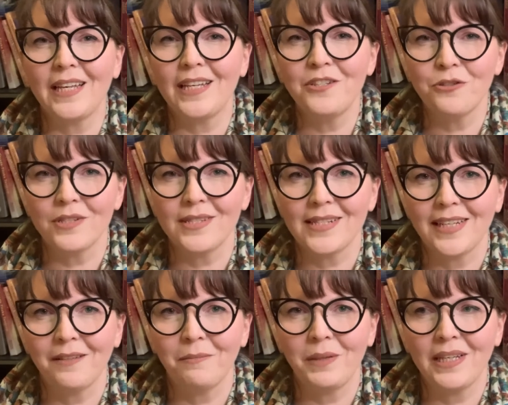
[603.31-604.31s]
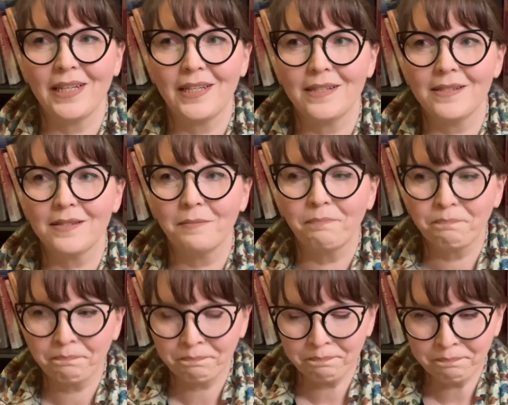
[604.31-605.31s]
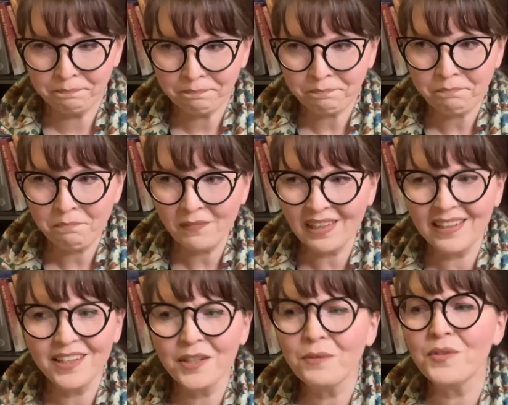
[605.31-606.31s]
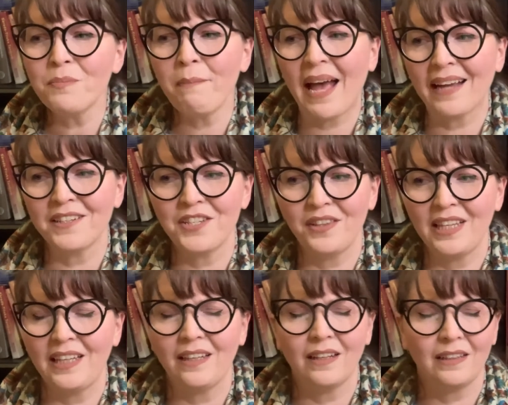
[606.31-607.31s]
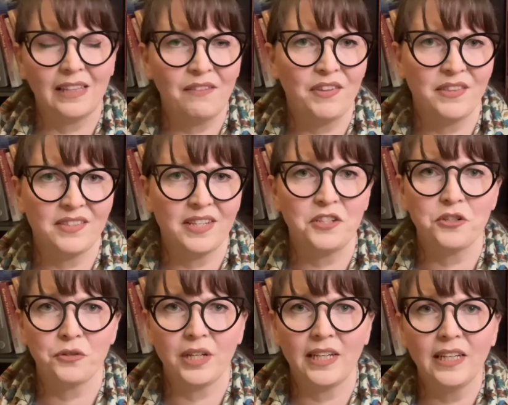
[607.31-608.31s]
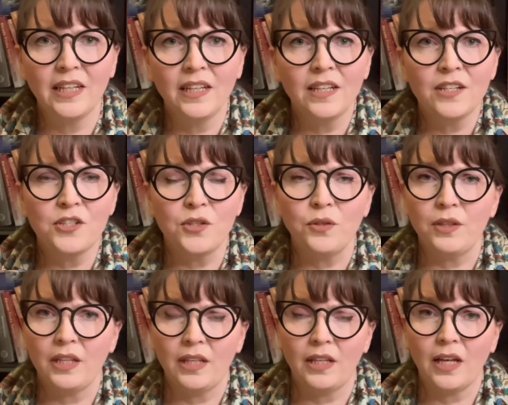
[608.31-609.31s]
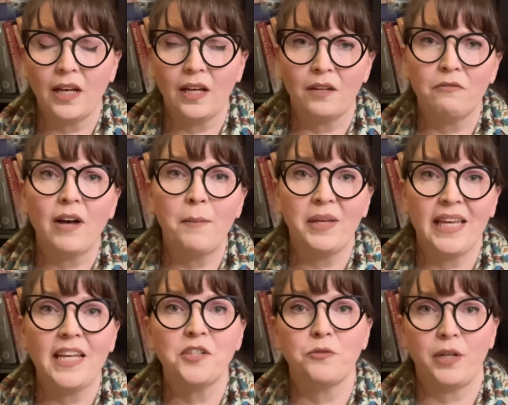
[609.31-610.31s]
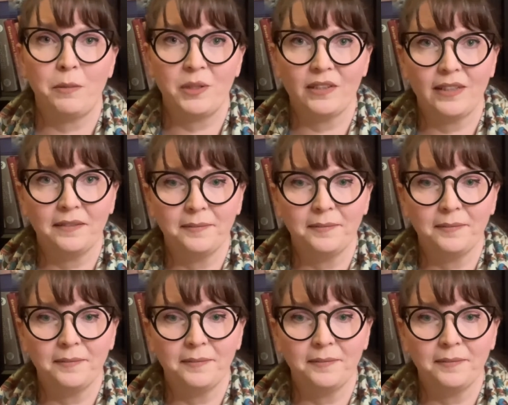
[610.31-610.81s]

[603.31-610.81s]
interesting because it goes back to the 11th century, to the Vamakeshwari Mata.